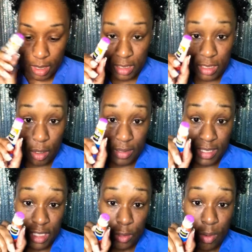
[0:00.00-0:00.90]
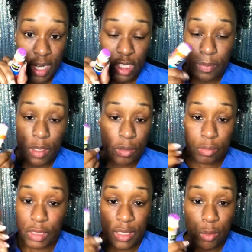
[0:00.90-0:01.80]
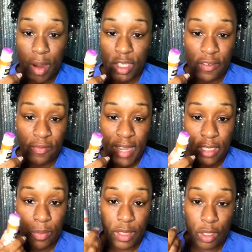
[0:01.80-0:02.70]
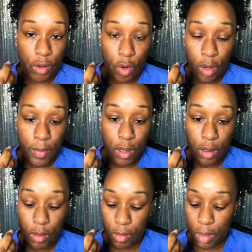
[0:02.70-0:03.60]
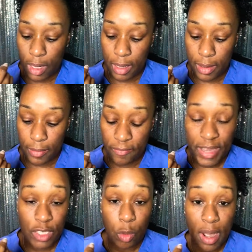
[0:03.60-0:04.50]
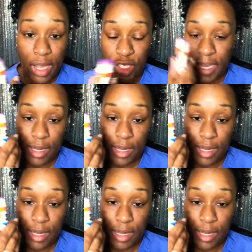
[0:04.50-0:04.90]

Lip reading: So this is washable. Just wash your face with your normal face wash,